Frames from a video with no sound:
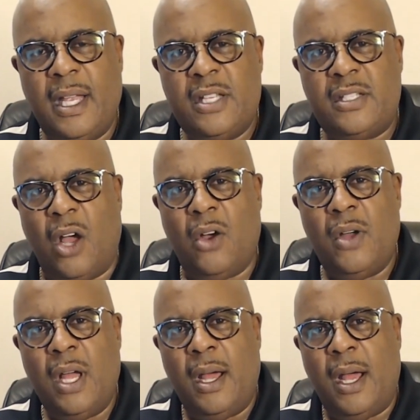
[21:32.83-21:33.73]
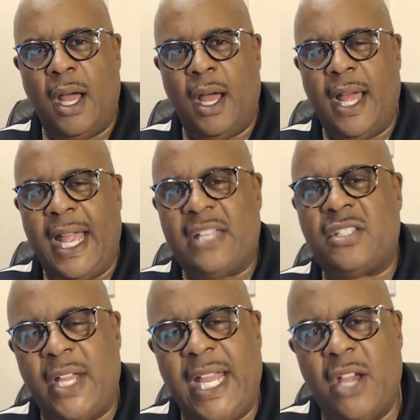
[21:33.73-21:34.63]
So
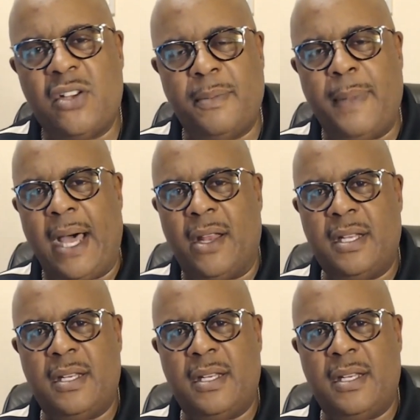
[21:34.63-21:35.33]
Esther hears about it.